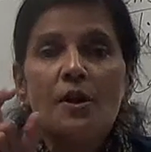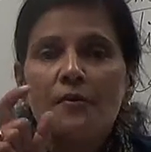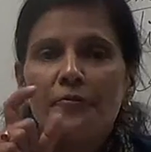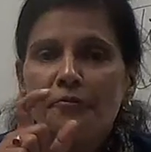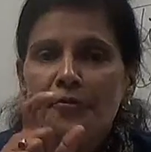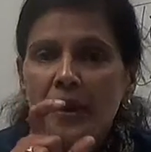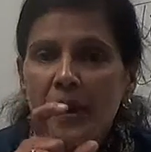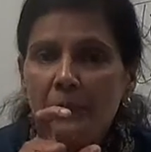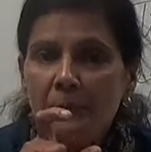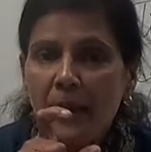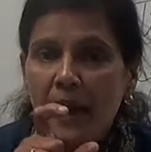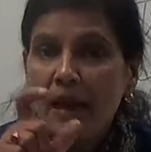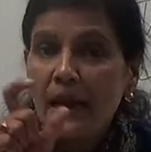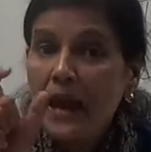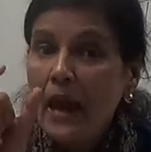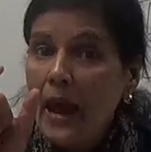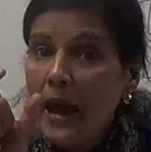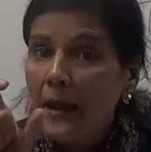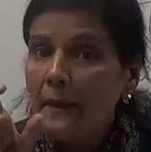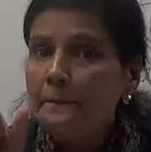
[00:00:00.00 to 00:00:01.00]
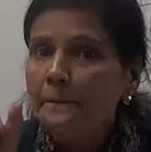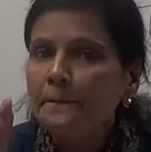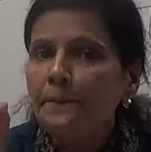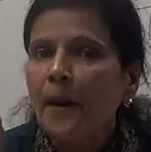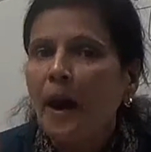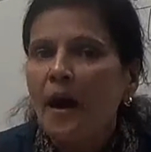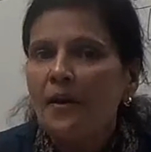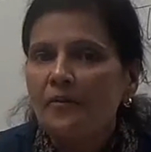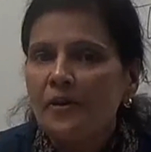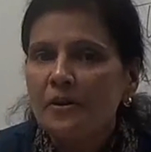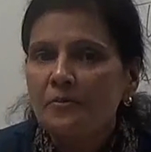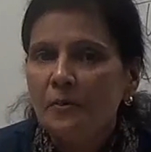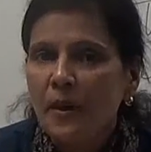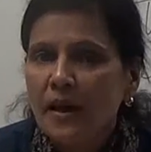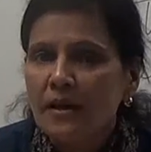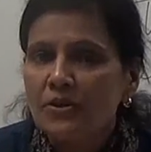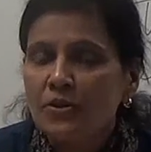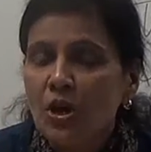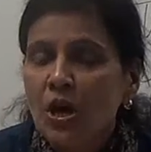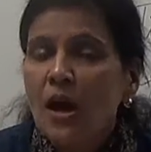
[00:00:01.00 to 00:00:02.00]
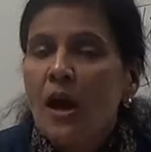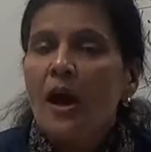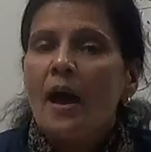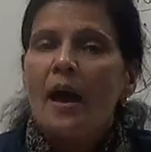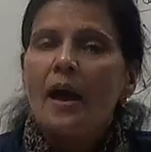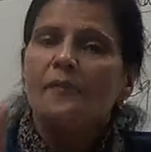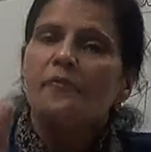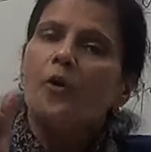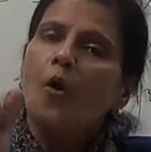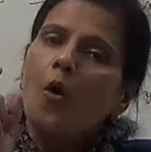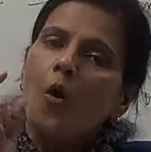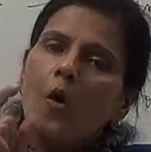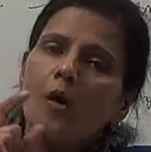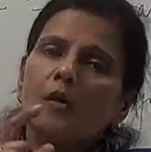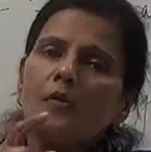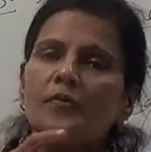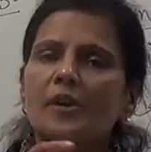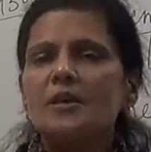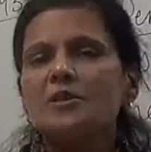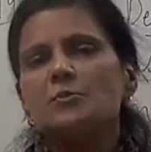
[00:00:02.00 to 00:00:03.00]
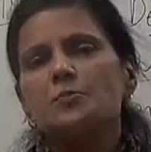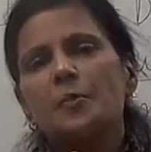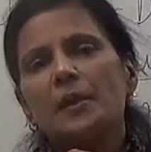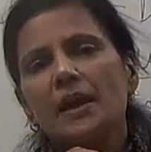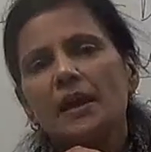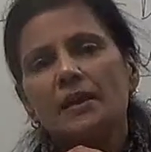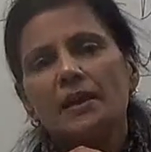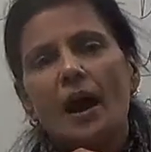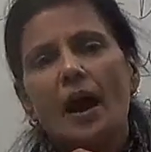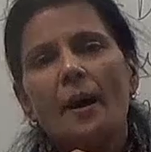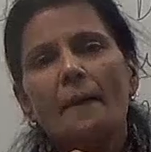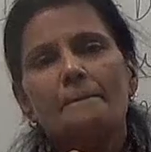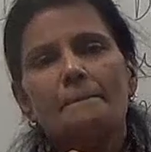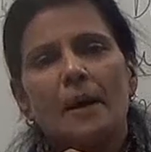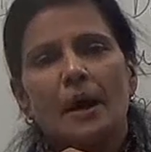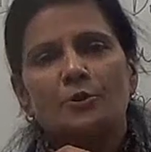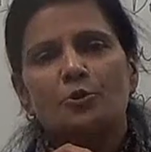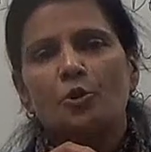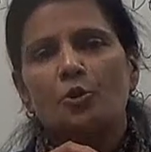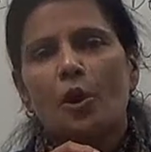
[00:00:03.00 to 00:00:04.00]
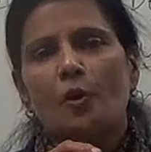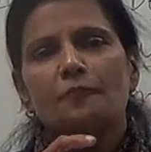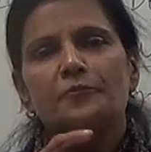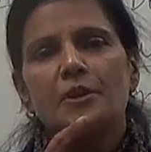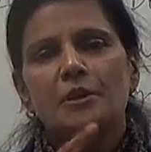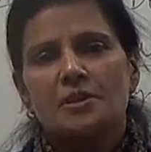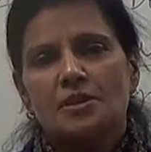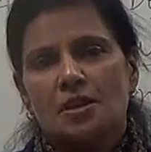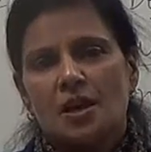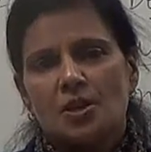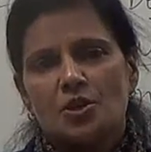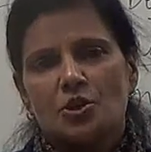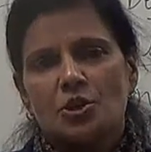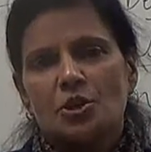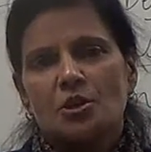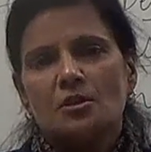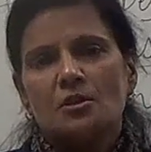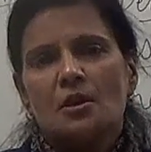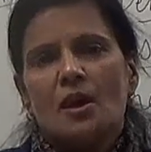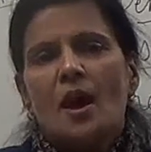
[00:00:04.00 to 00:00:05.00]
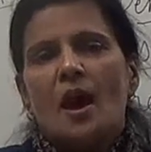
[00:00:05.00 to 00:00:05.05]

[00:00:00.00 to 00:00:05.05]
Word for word: female empowerment have always been a matter of discussion